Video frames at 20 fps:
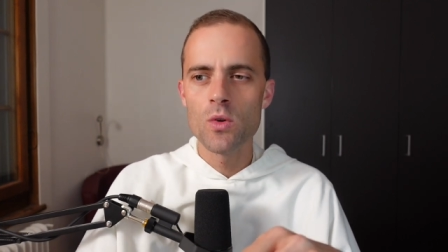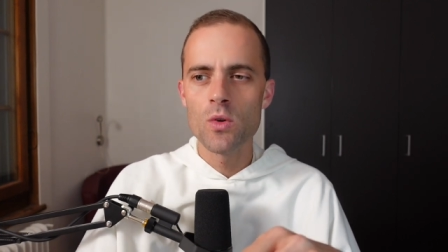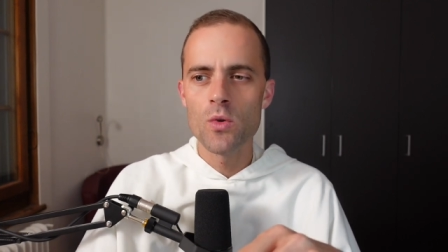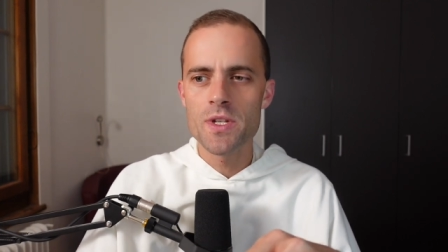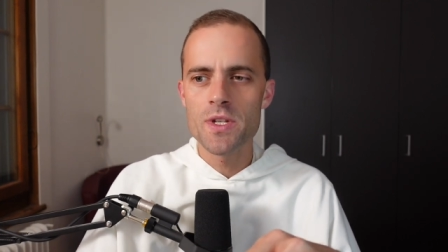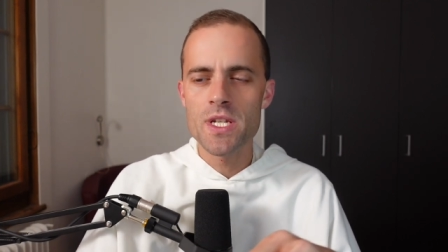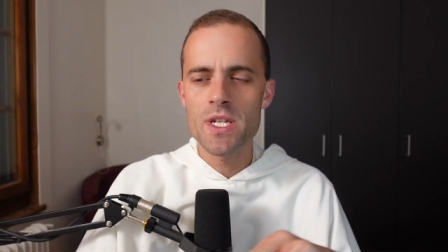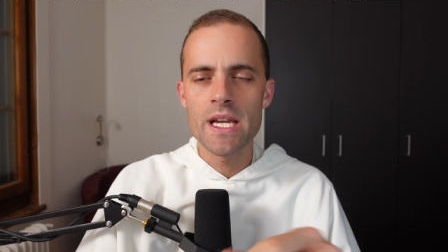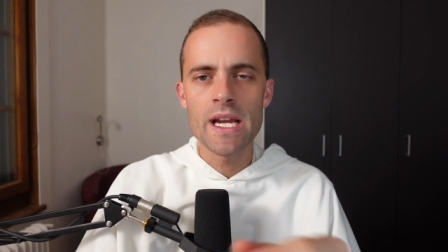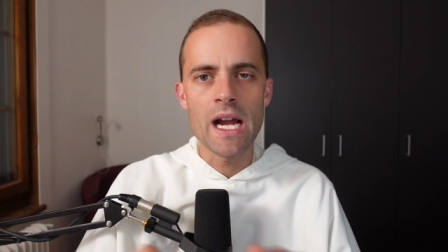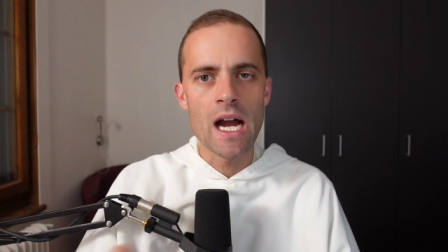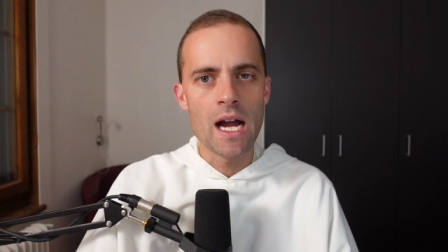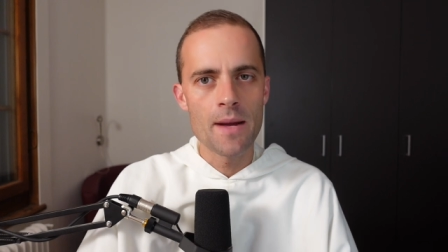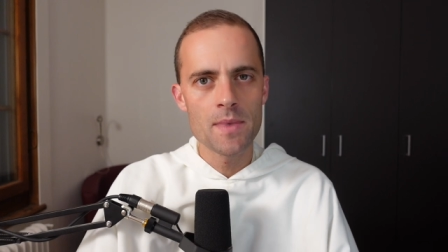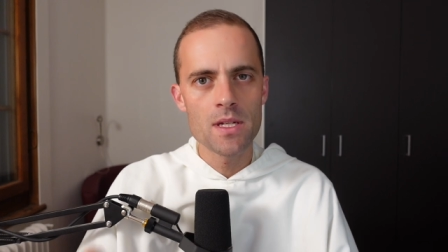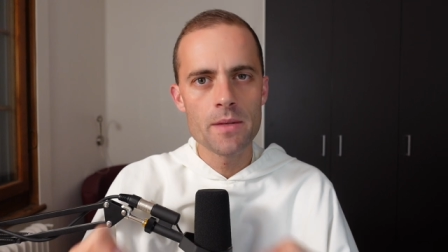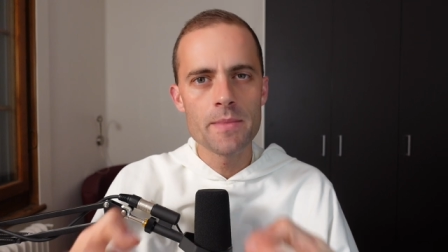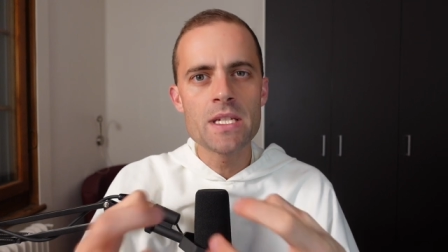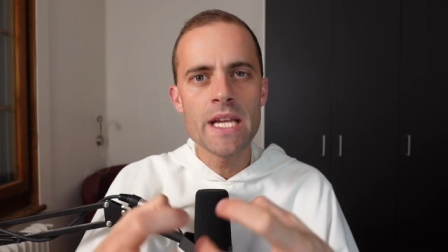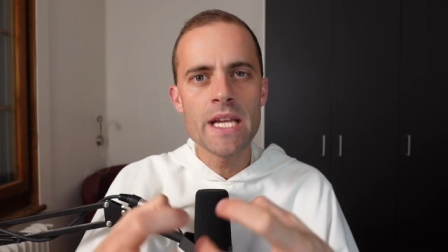so our Lord is saying,
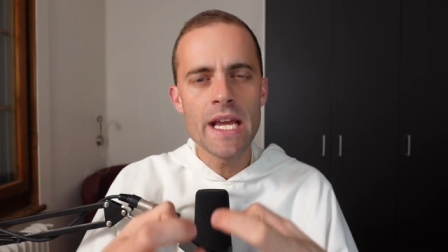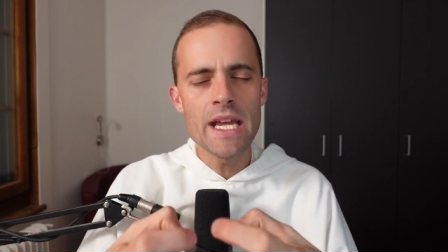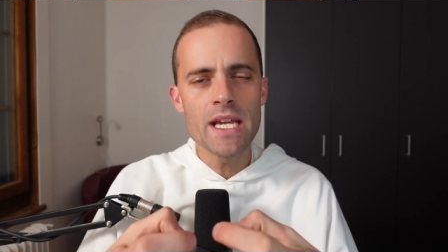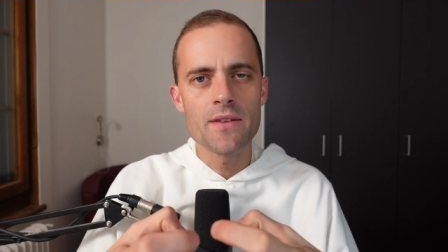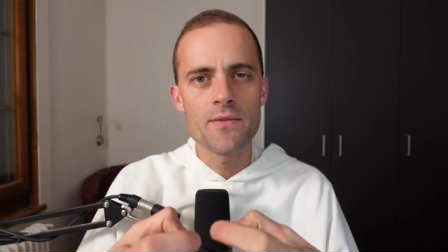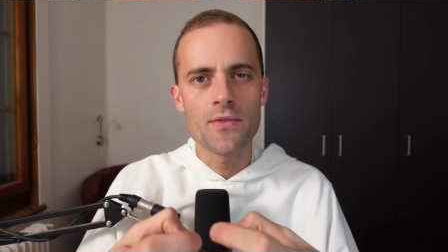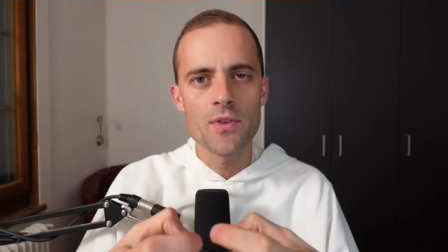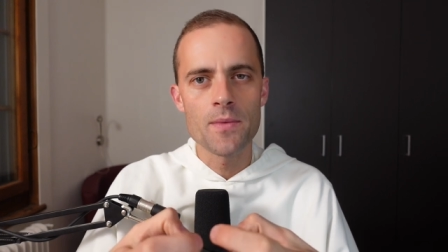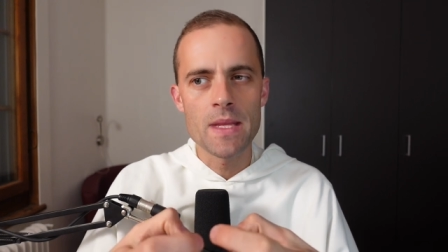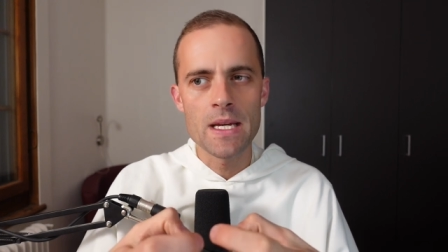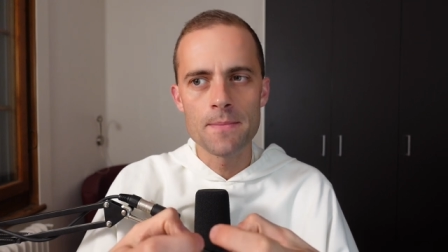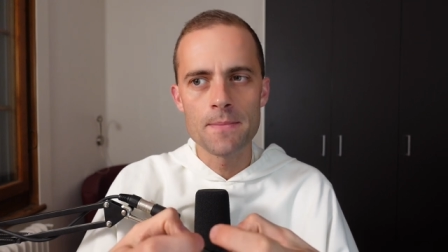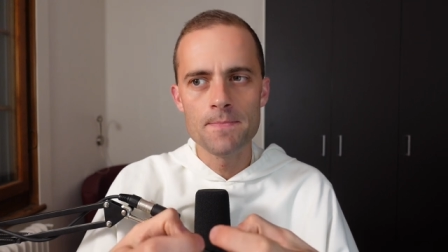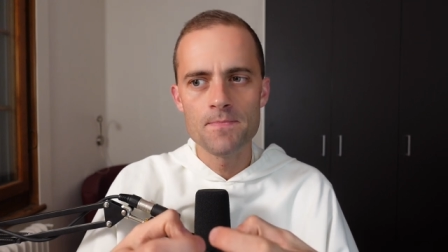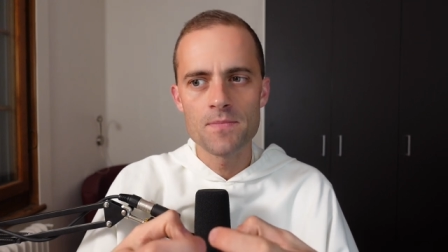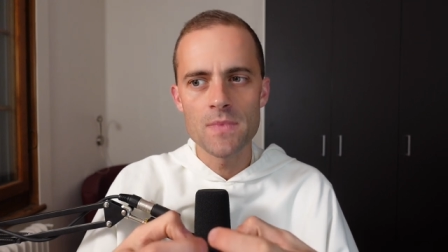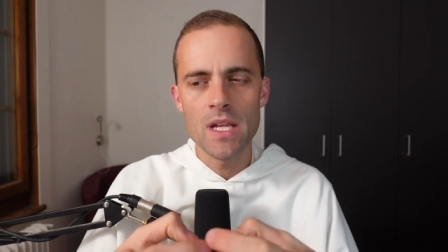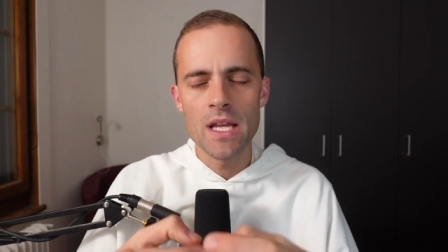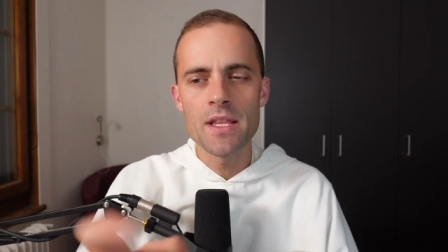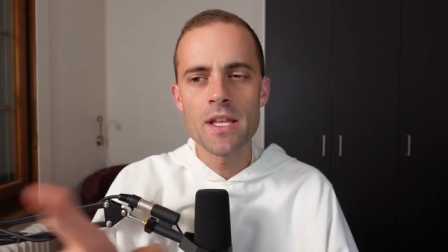I'm going to be taken from
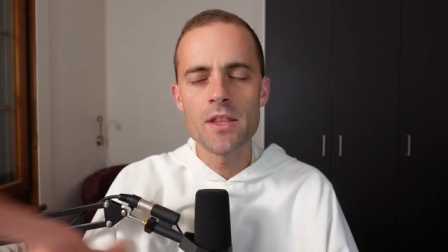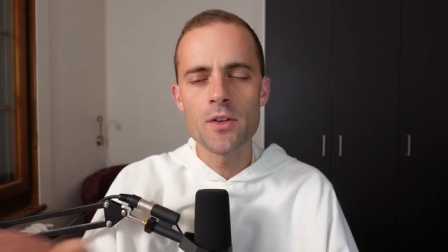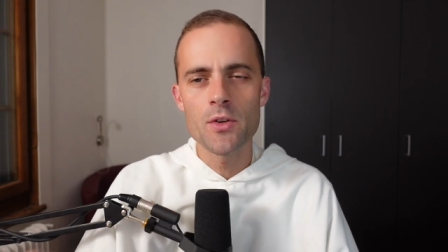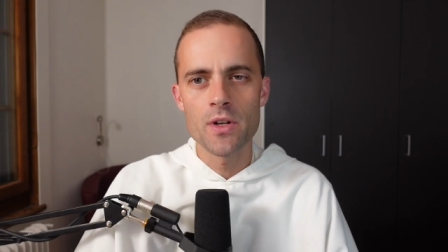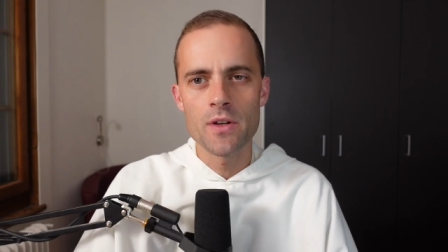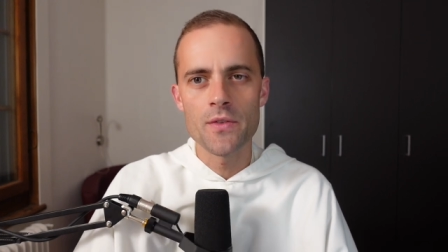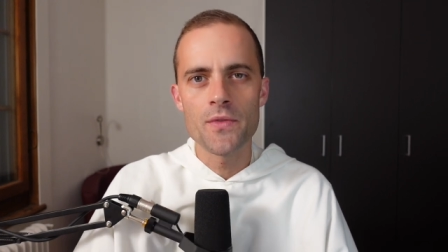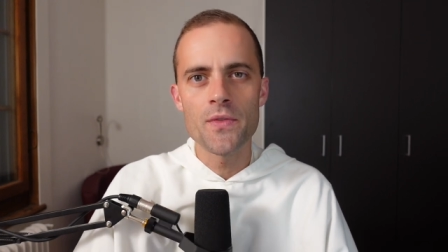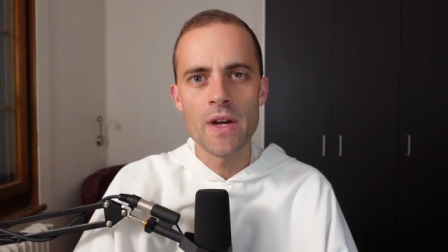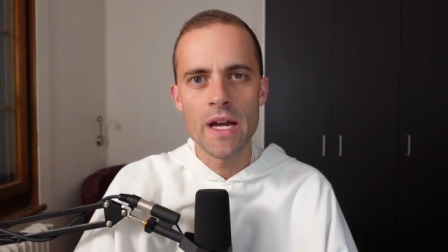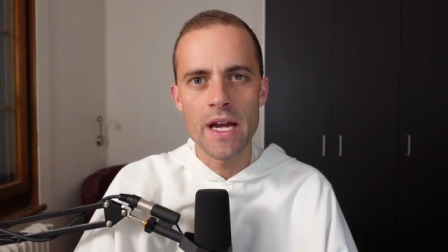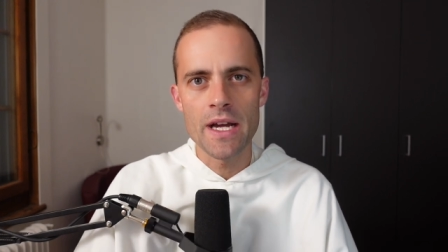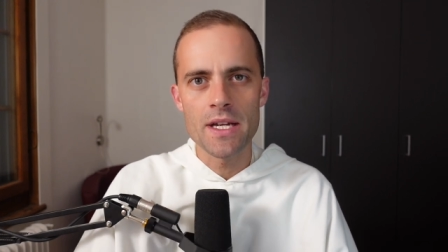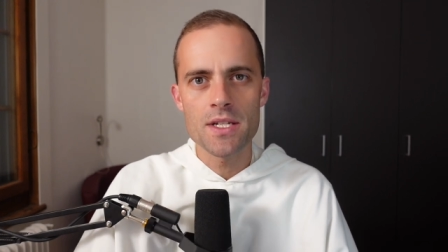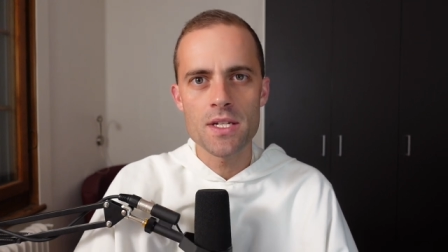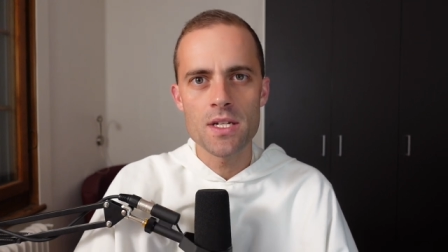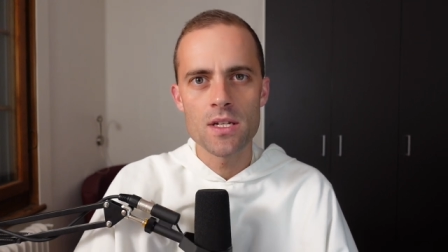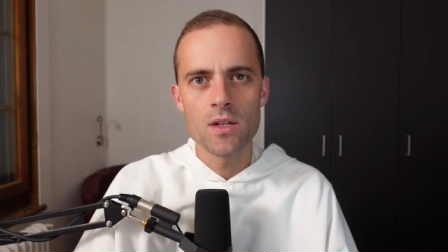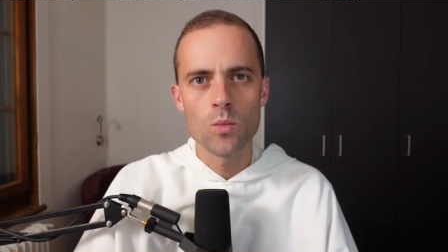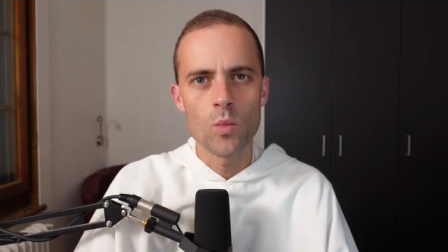them, and then they're going to
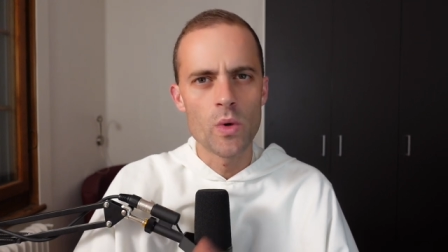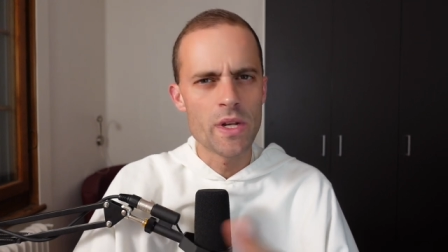fast.